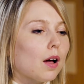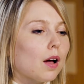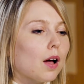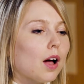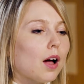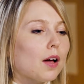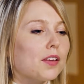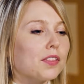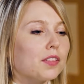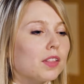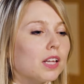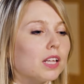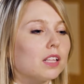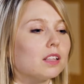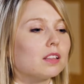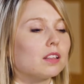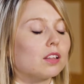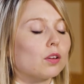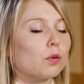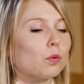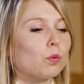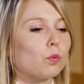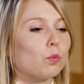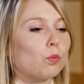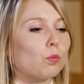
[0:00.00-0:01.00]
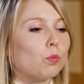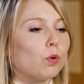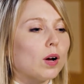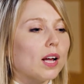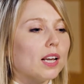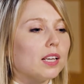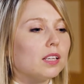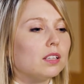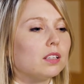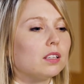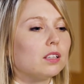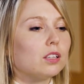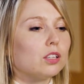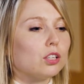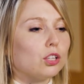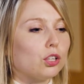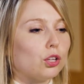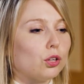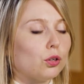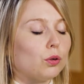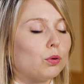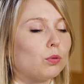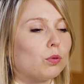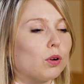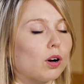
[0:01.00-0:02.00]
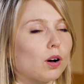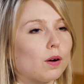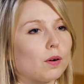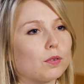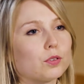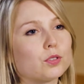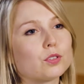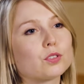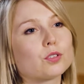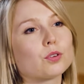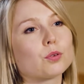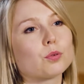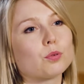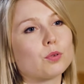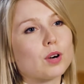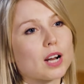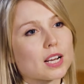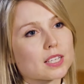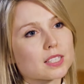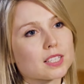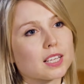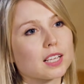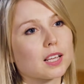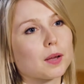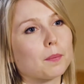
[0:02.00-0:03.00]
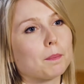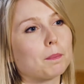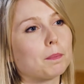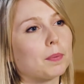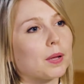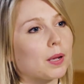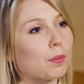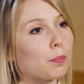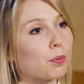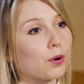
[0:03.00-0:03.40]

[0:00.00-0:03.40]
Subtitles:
I think that when you are directing a big